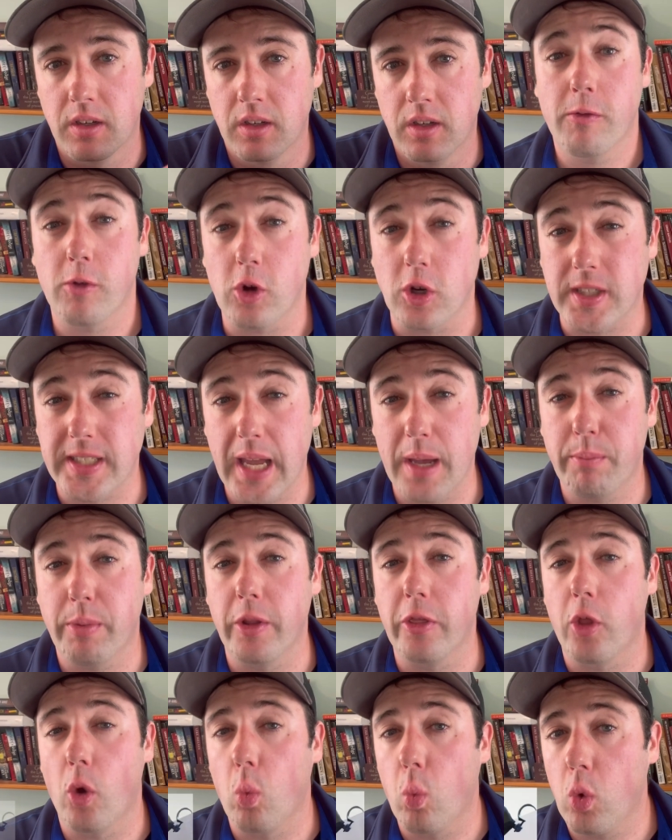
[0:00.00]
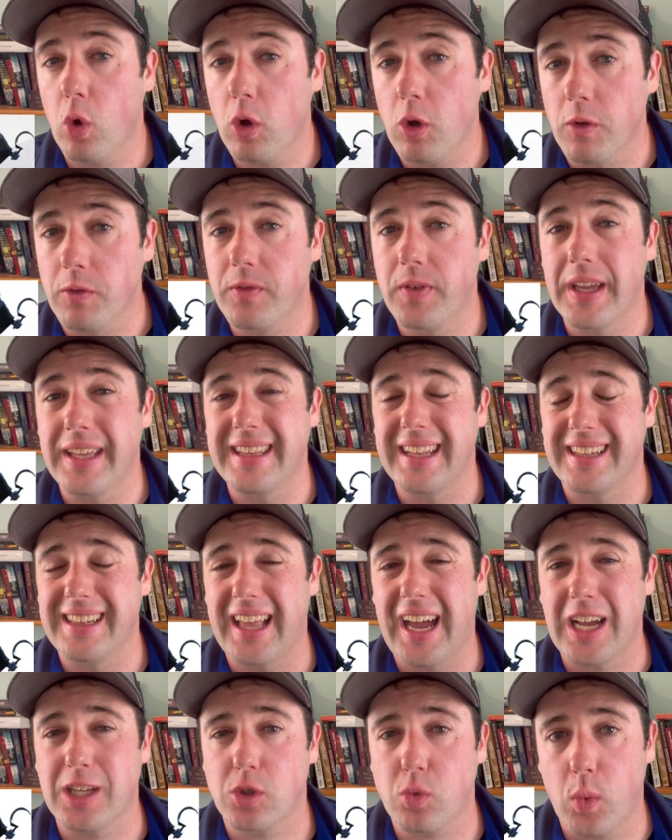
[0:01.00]
For example, the wolf in The
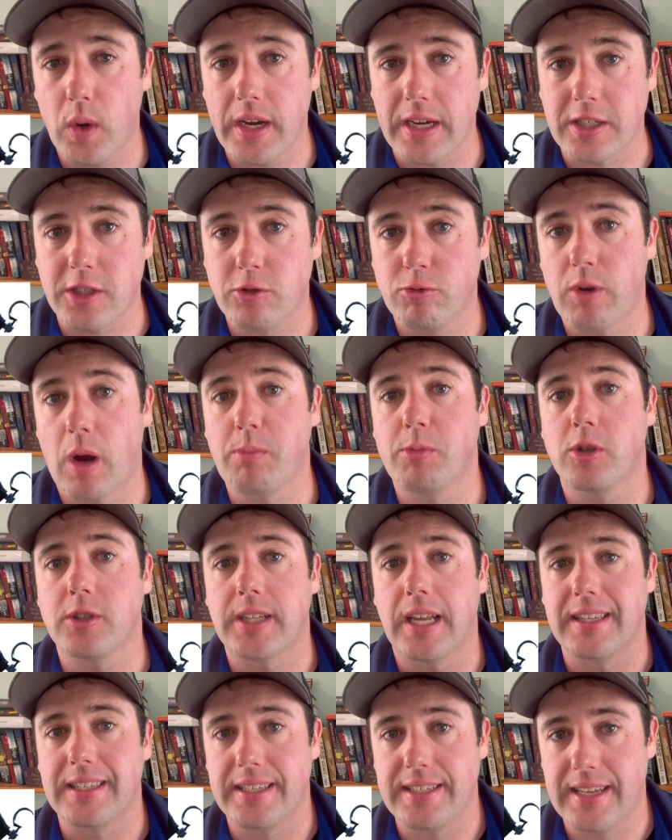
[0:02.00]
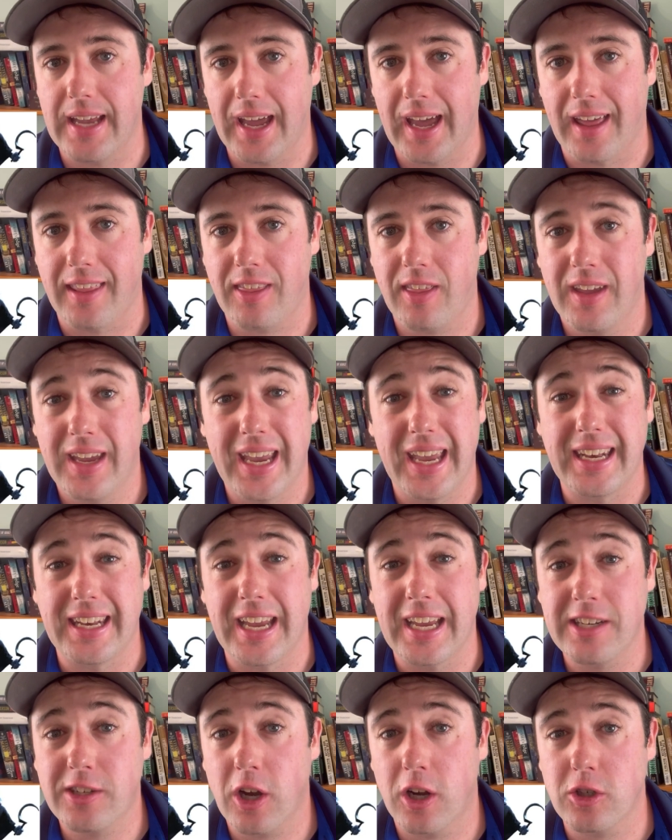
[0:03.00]
Last Wish represents death, and
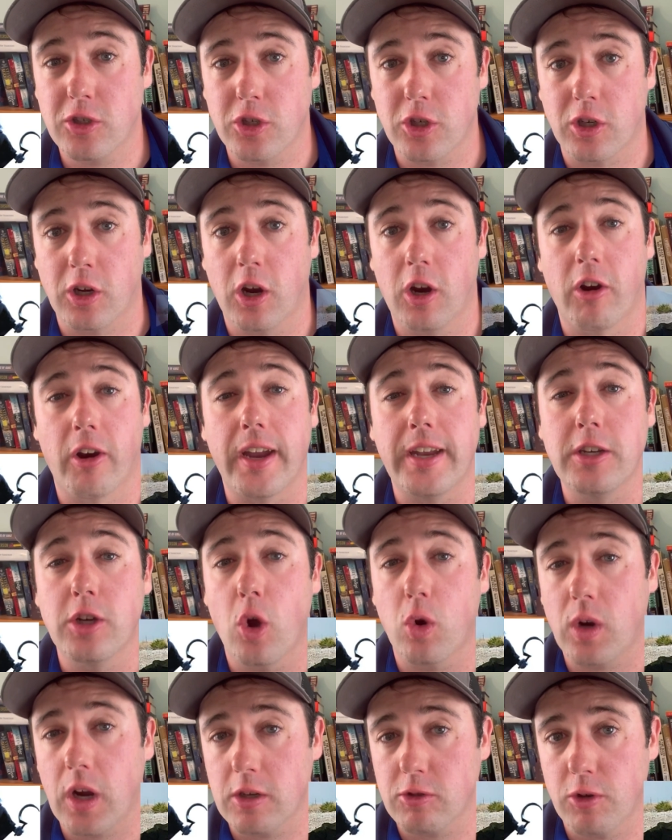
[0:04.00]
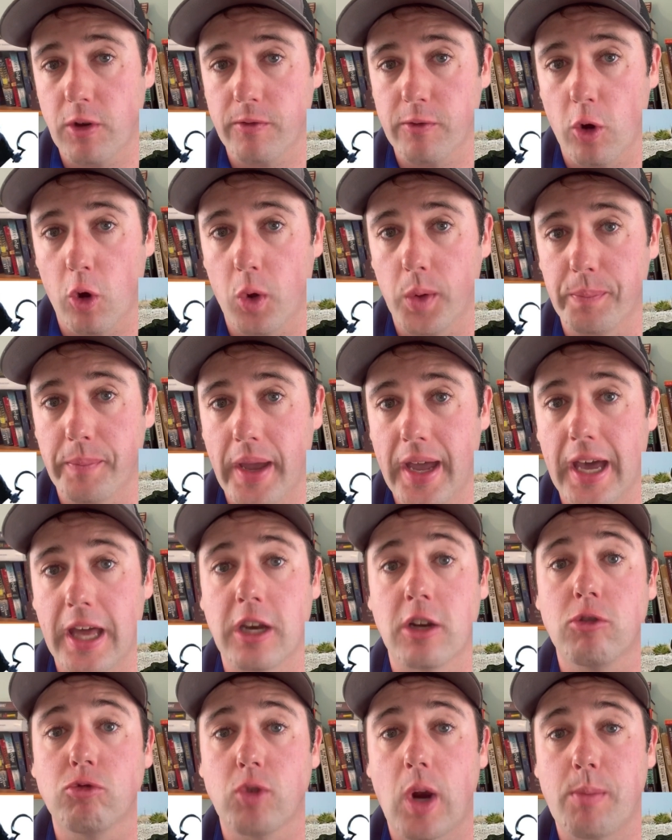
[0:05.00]
Anton Chigurh in No Country for Old Men
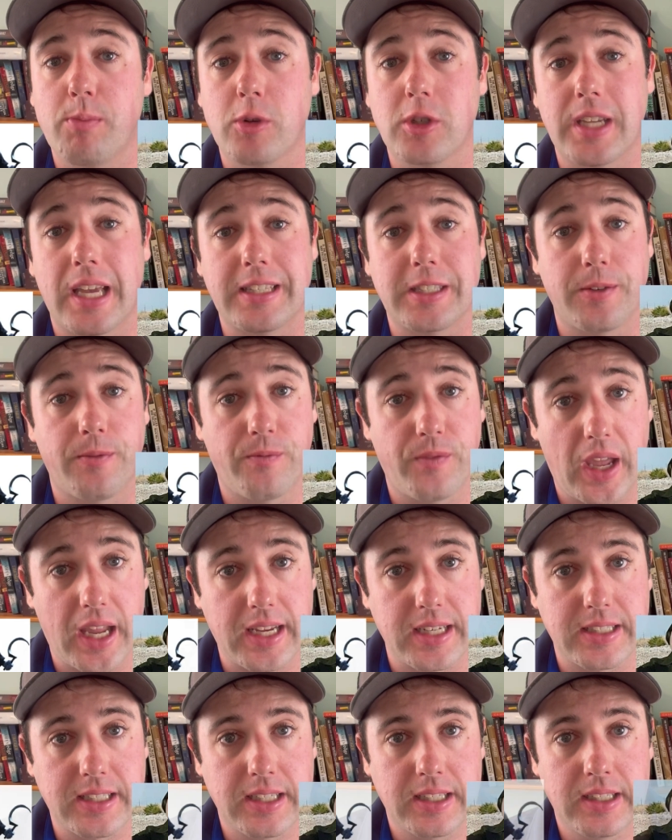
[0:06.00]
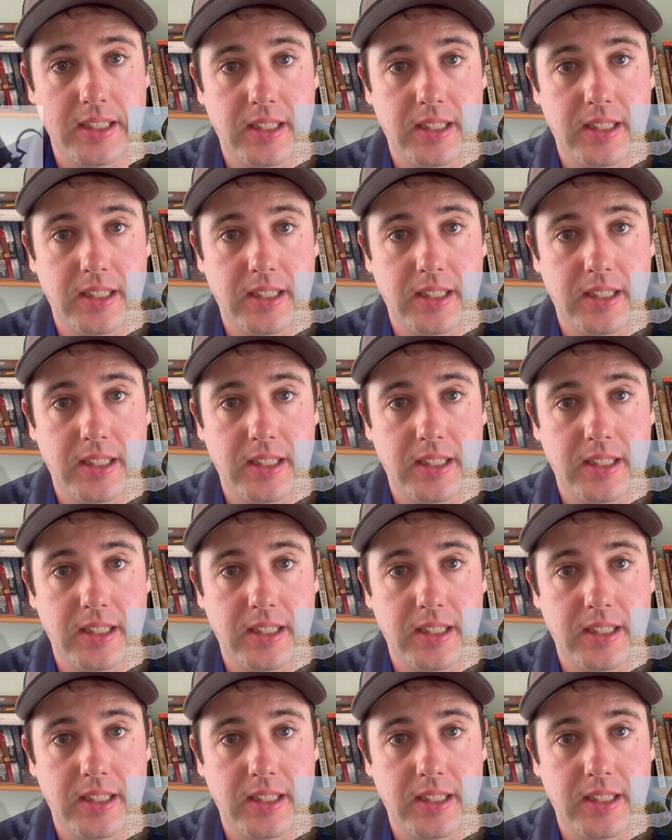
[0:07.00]
represents fate.